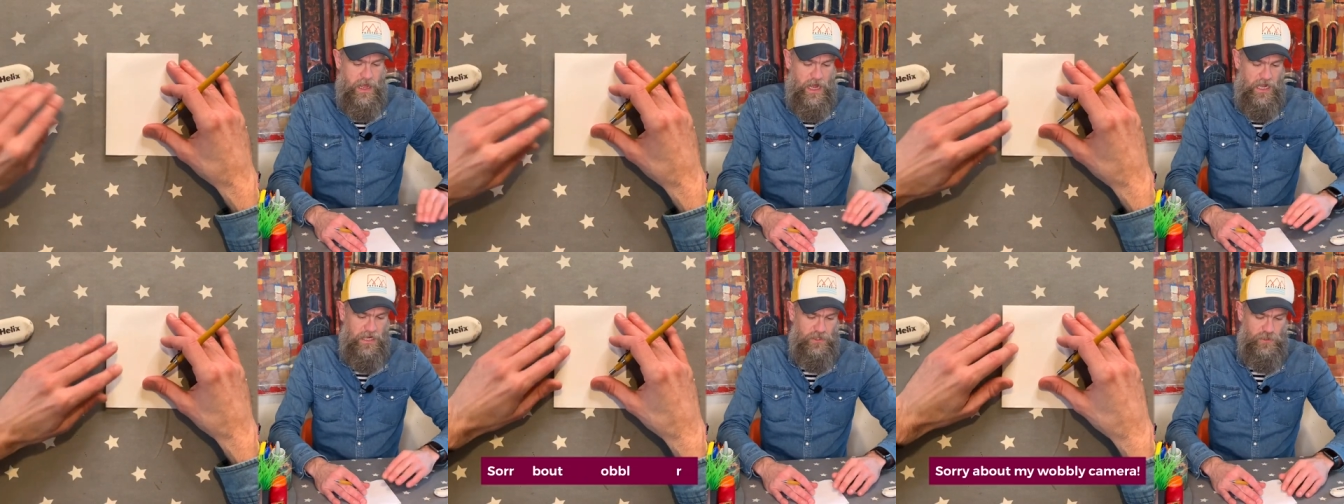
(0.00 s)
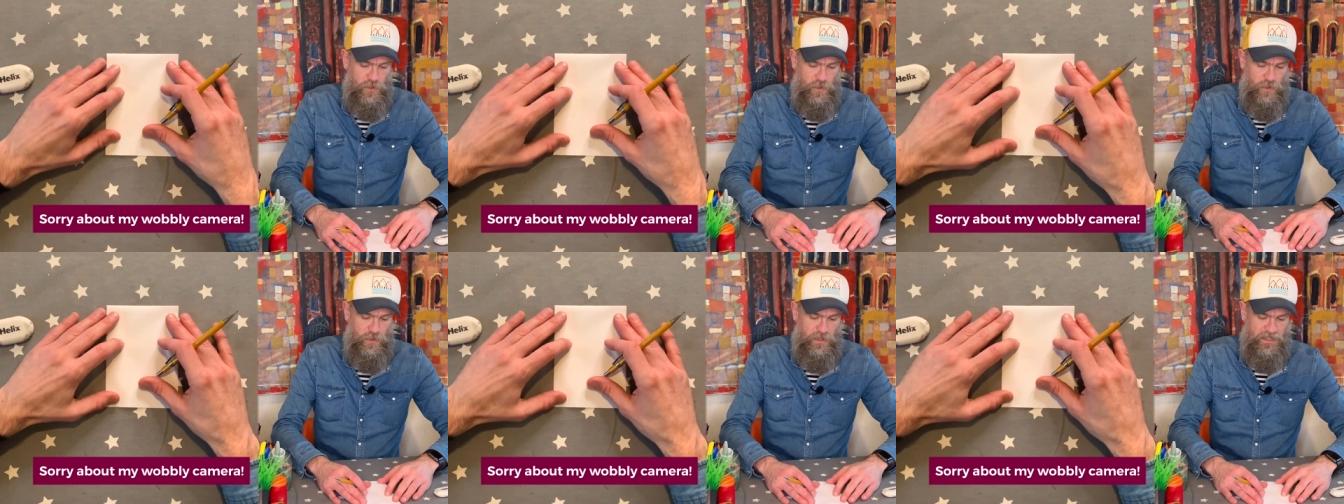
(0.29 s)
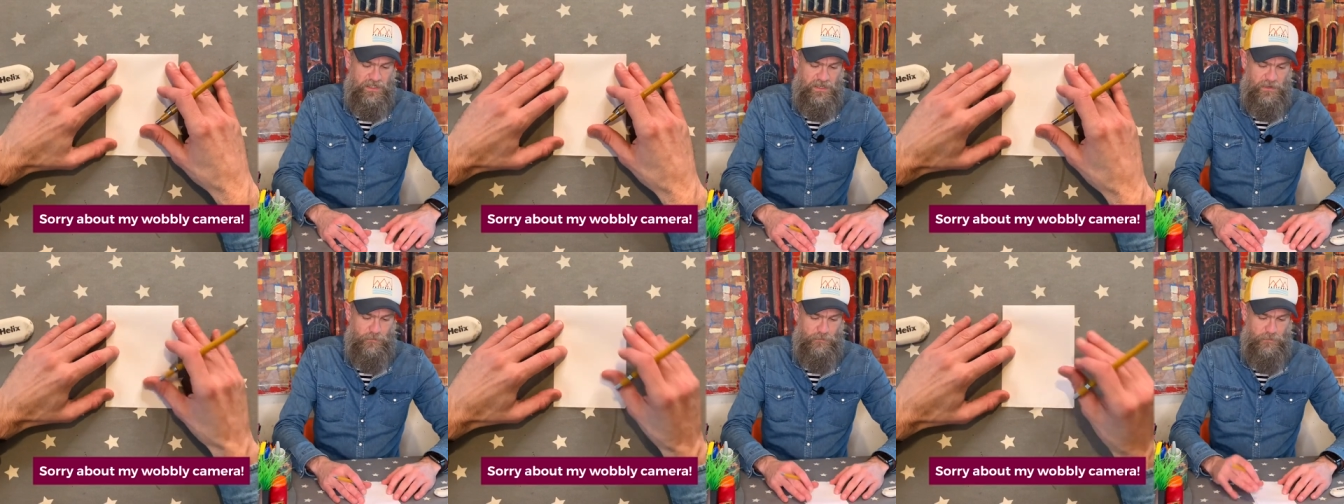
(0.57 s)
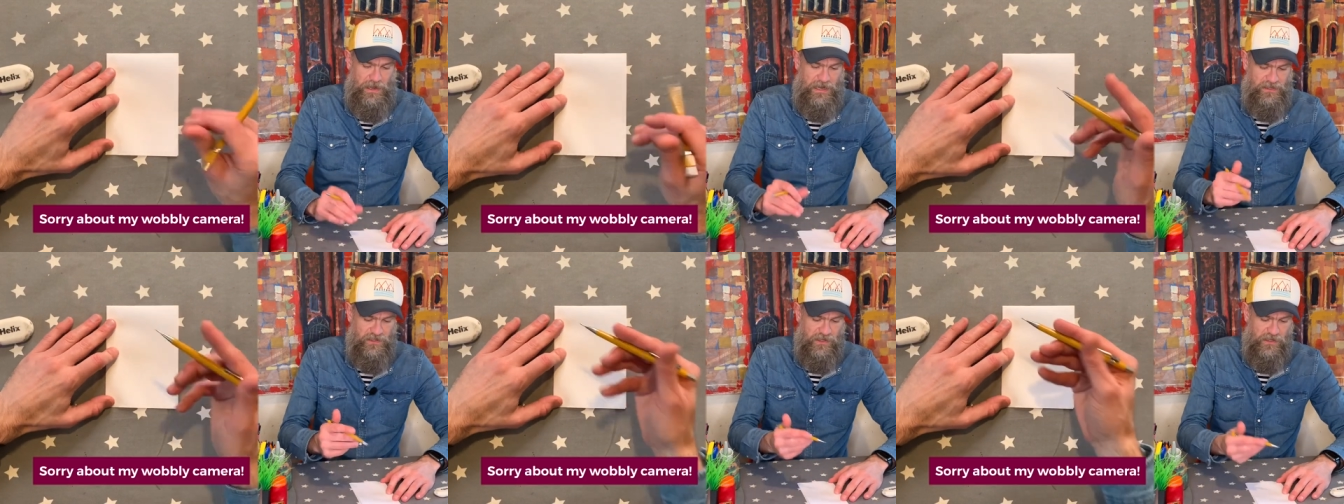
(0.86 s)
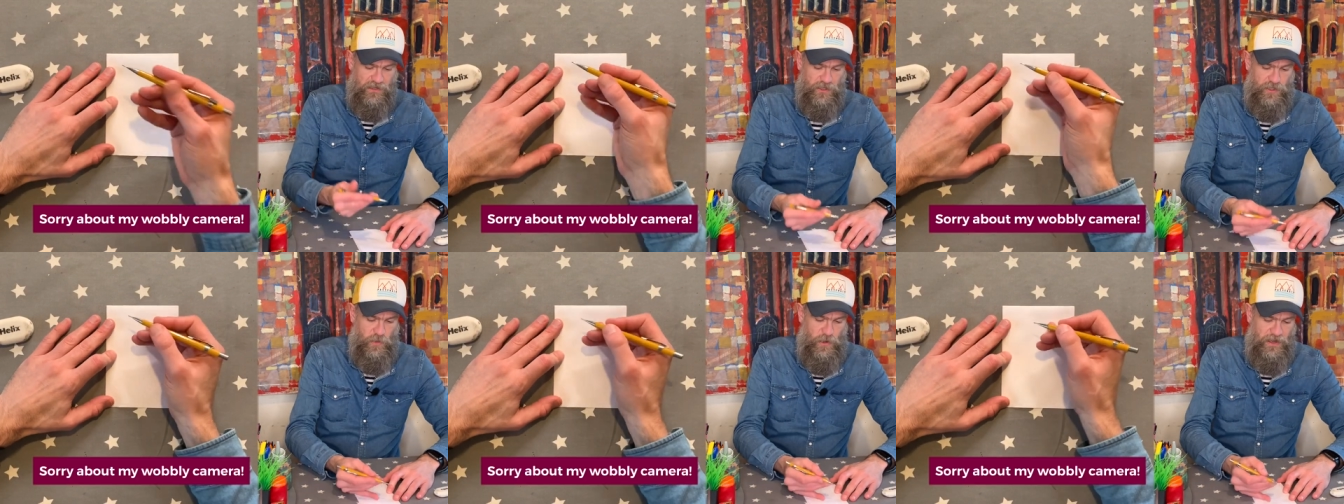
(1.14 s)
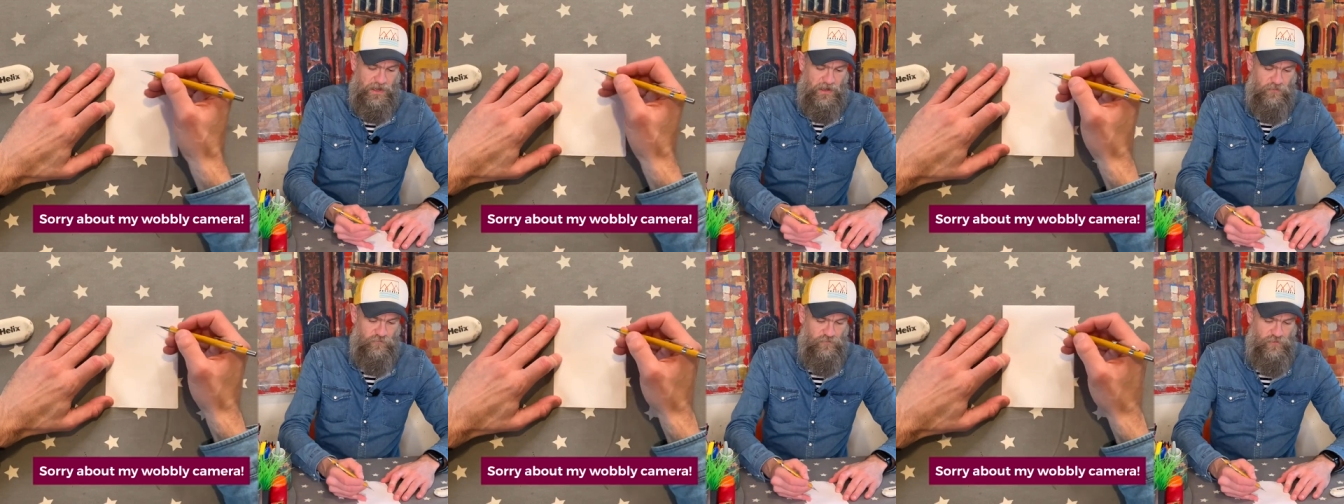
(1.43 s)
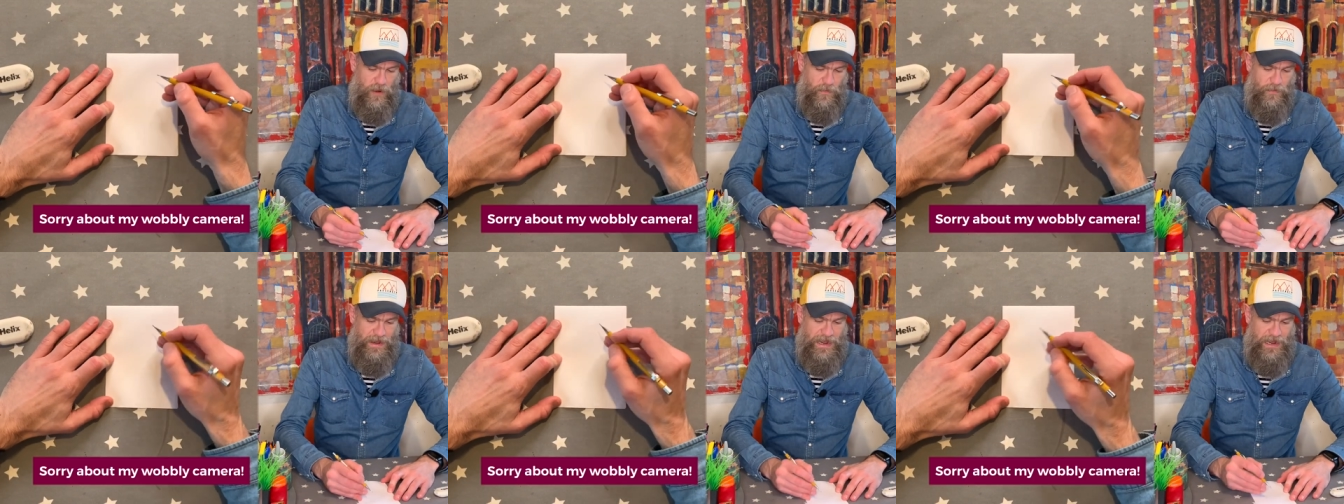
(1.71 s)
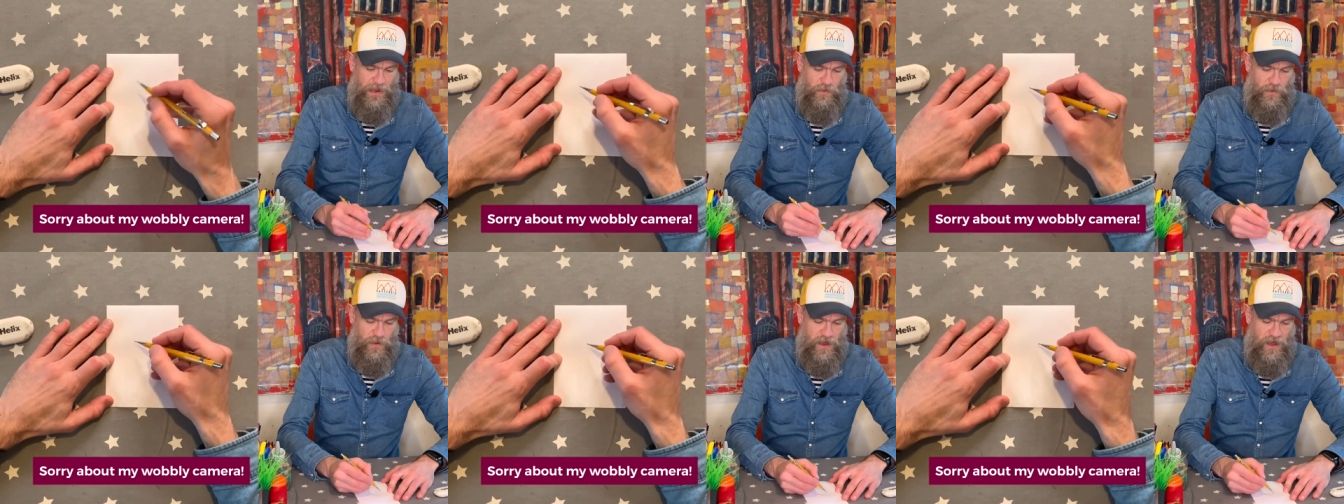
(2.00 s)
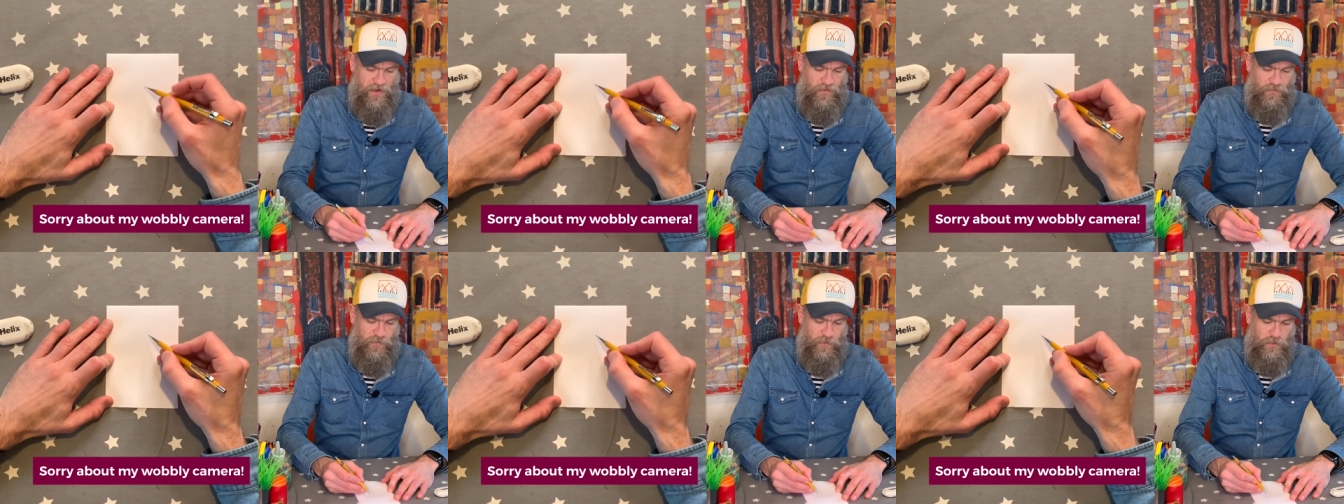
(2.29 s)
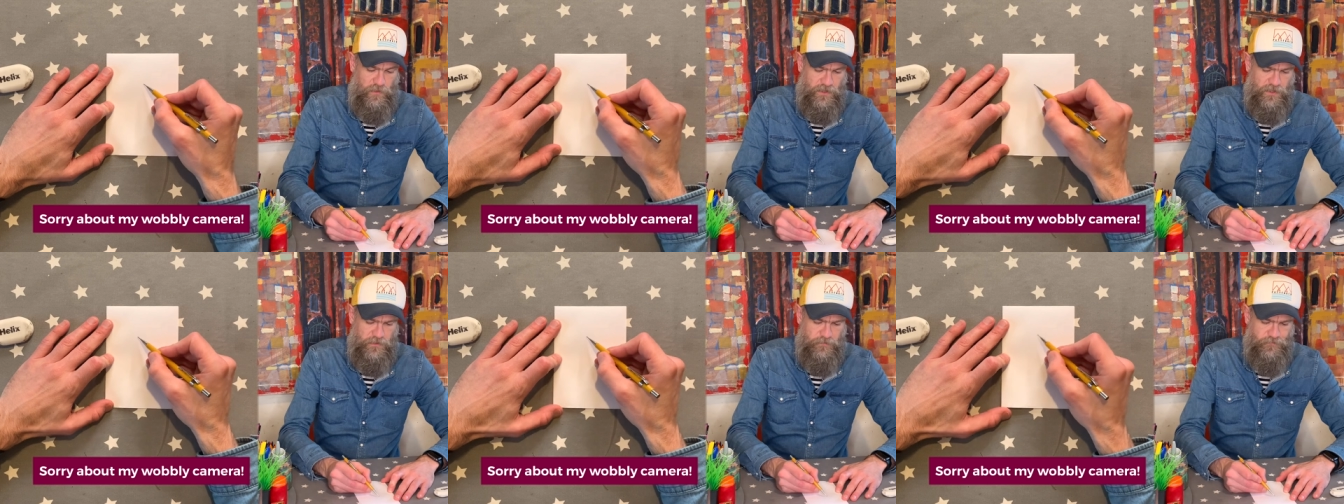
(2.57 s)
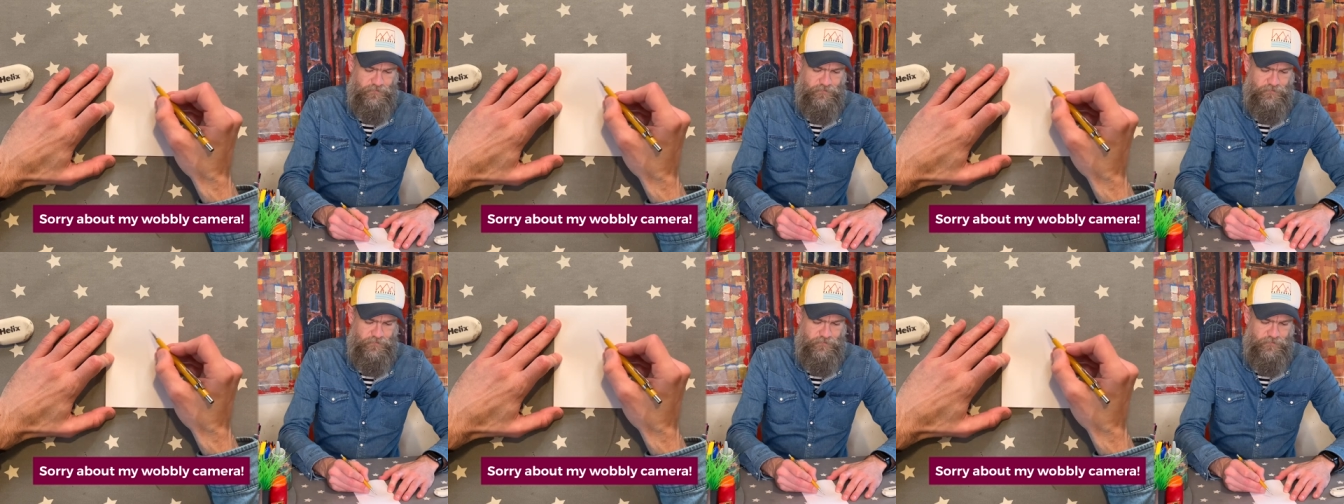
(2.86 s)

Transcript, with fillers: I do this in pencil so I can rub it out afterwards.